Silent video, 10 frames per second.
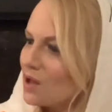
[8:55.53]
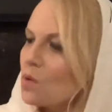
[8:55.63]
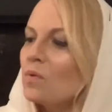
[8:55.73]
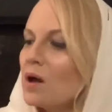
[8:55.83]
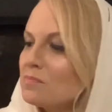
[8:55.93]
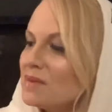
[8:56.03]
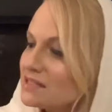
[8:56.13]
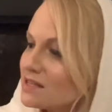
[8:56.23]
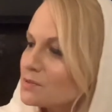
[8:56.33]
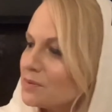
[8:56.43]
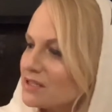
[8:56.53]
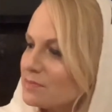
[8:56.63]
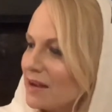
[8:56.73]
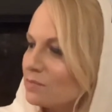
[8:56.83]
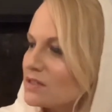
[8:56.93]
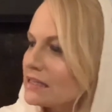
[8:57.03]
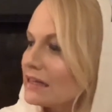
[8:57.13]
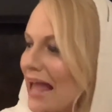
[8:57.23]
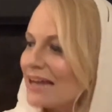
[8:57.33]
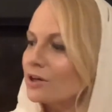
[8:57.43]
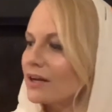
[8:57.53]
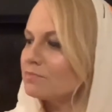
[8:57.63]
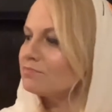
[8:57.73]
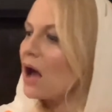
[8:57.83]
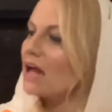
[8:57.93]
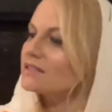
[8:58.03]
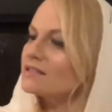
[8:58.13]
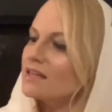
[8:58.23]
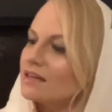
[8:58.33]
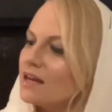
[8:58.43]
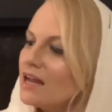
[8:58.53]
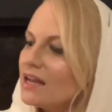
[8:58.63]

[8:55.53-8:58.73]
While Mrs. Brisbane was clattering pots and